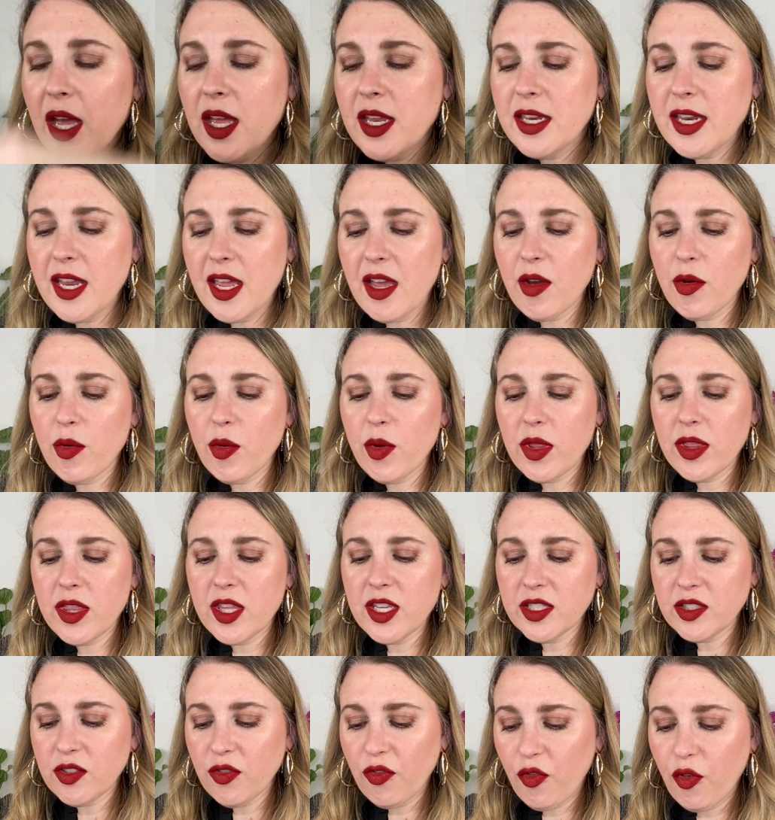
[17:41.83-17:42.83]
Now
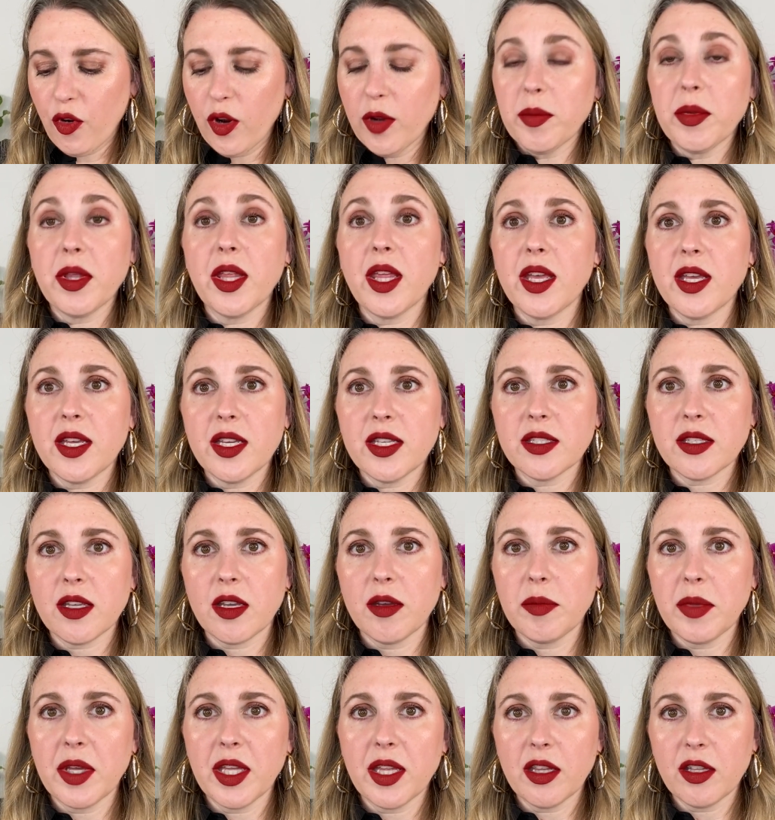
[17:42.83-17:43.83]
this formula is
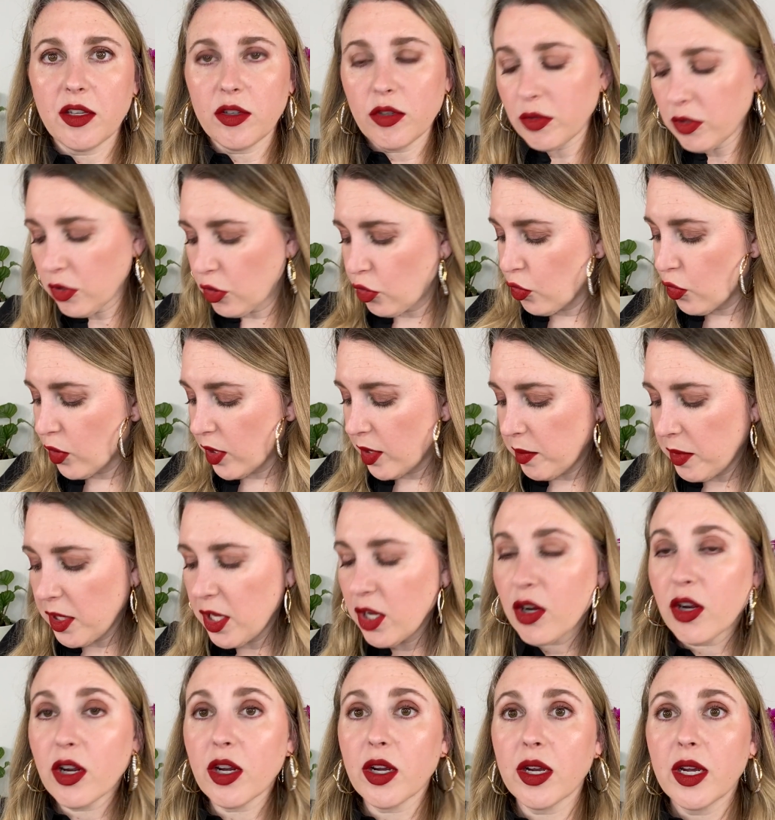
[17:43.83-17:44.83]
going to be a little
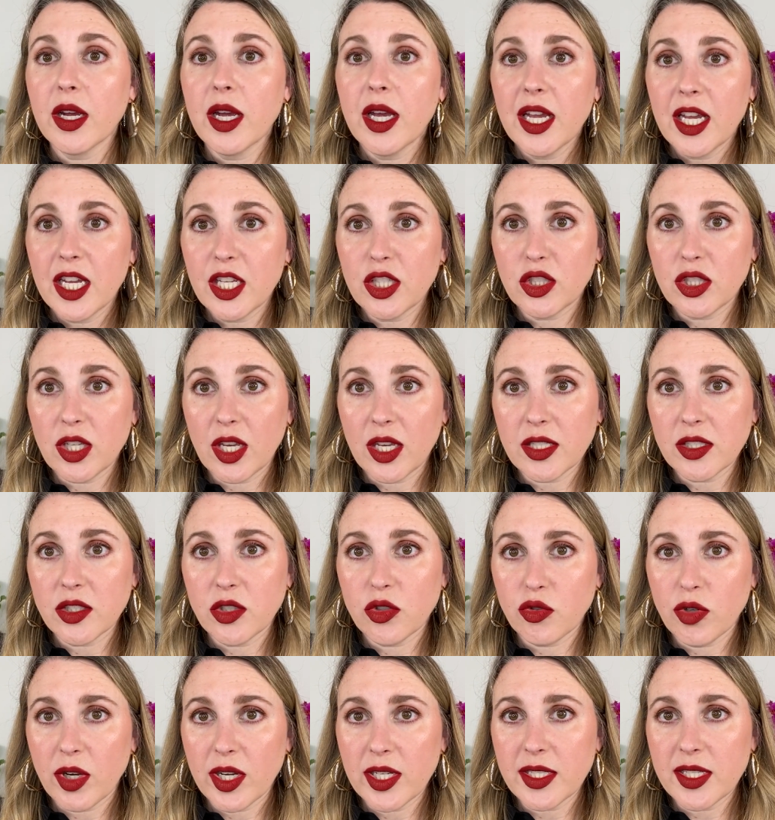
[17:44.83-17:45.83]
creamier. It does
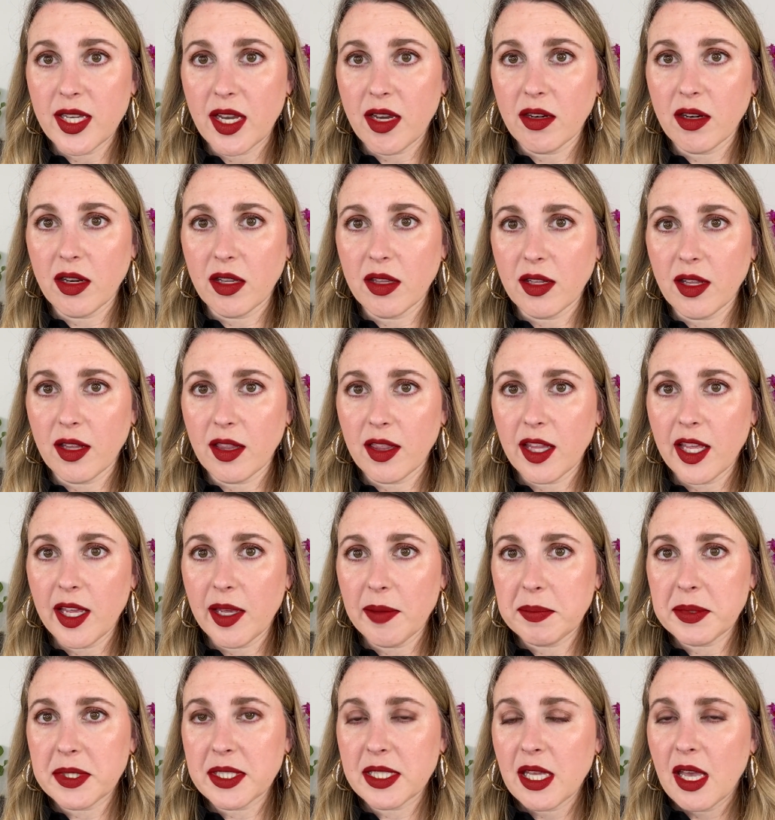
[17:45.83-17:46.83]
dry down on the
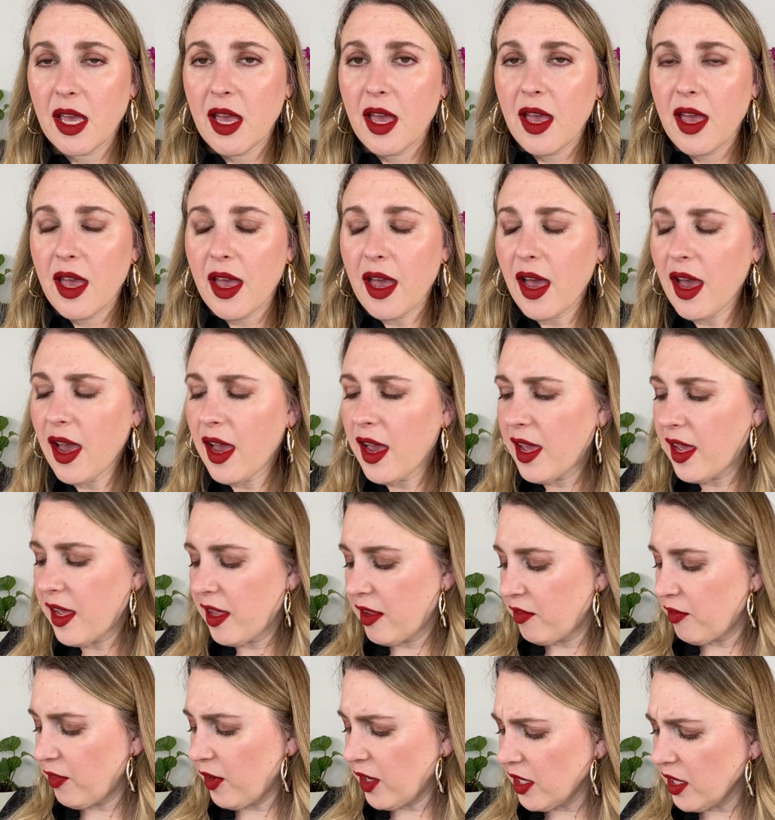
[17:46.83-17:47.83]
lips. I
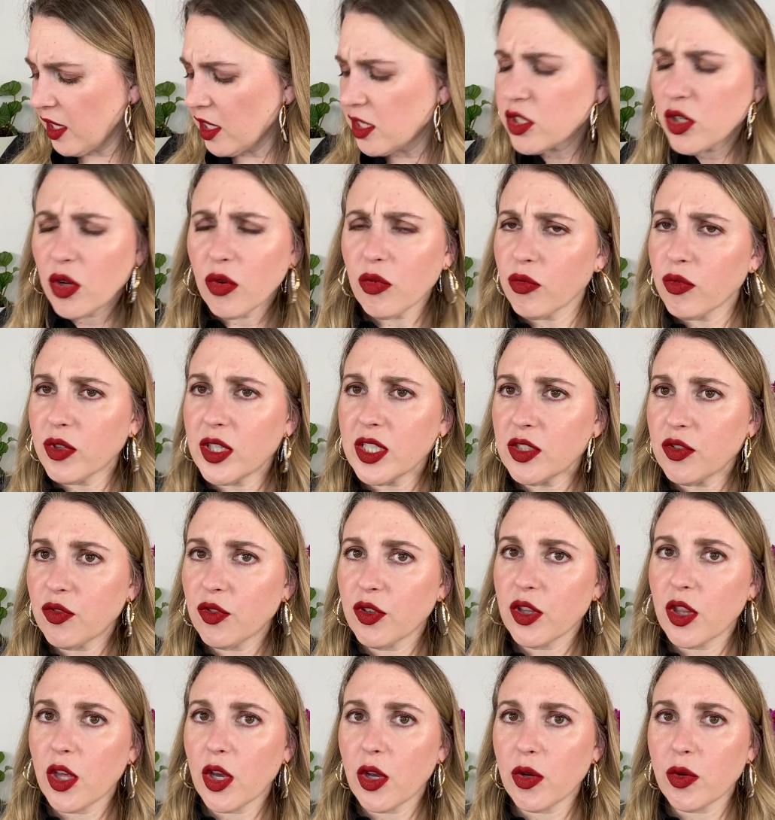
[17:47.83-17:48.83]
find I don't reach for
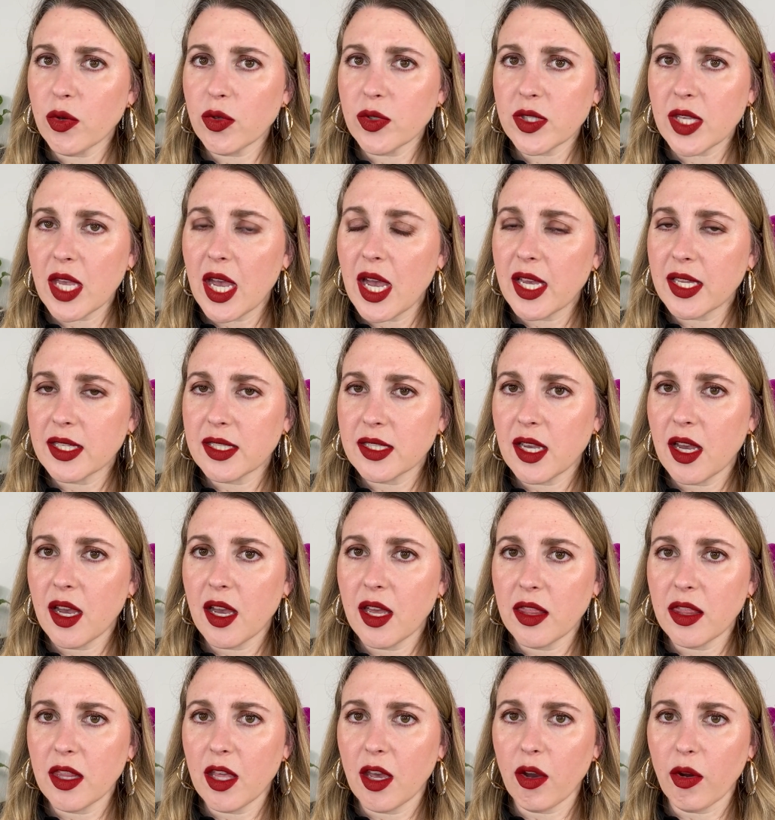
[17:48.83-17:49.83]
those a
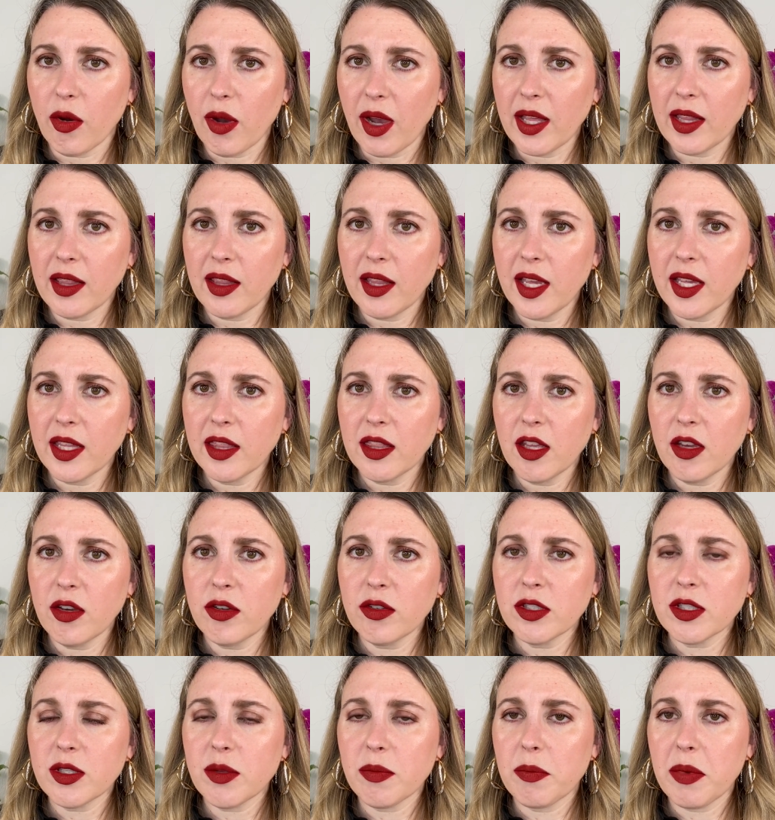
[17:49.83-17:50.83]
ton though. I like
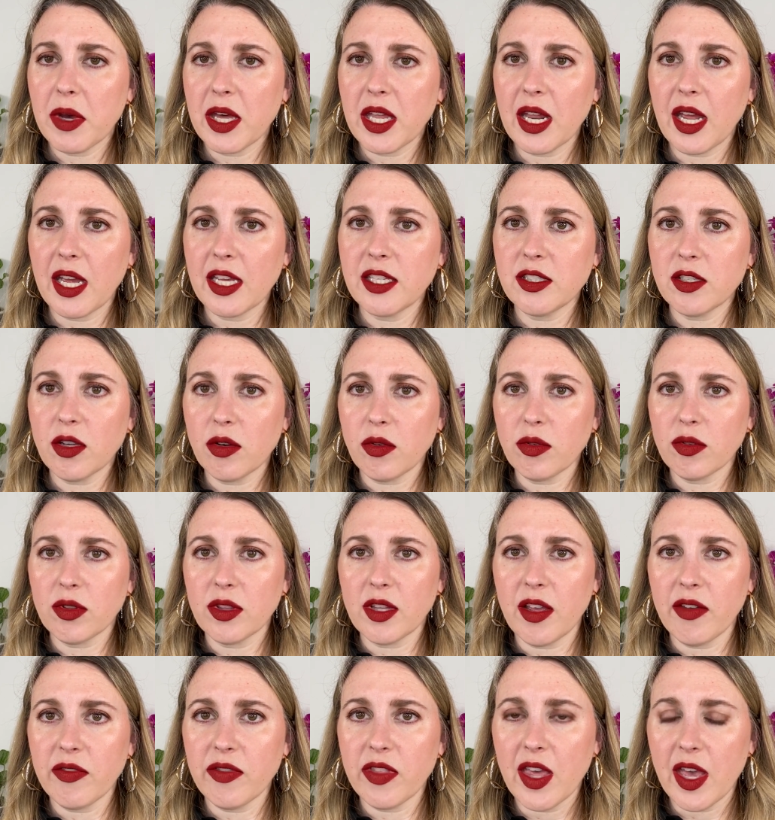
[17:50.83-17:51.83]
those, but I don't
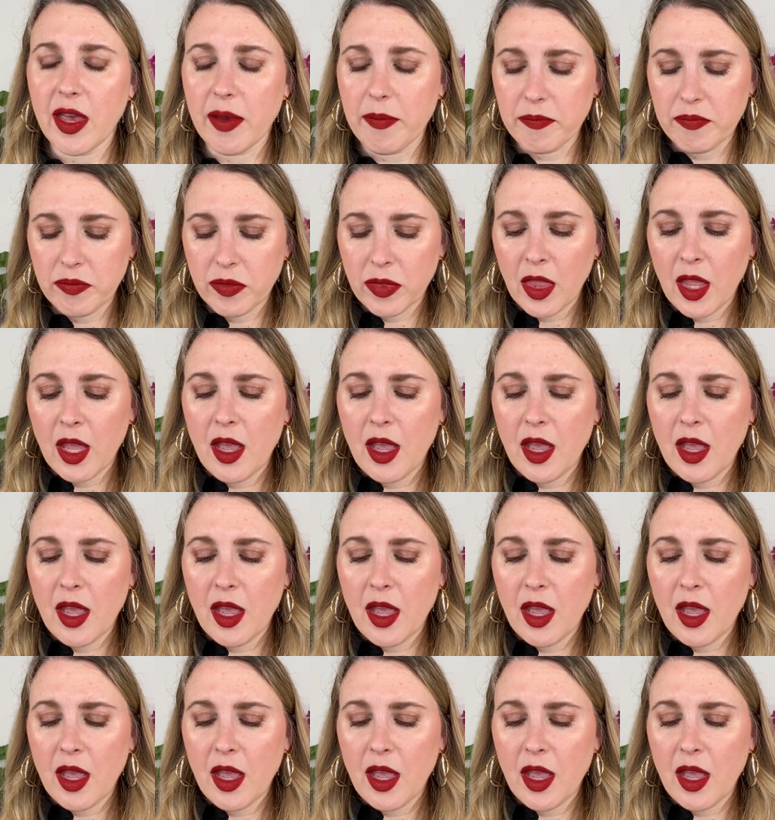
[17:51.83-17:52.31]
love them.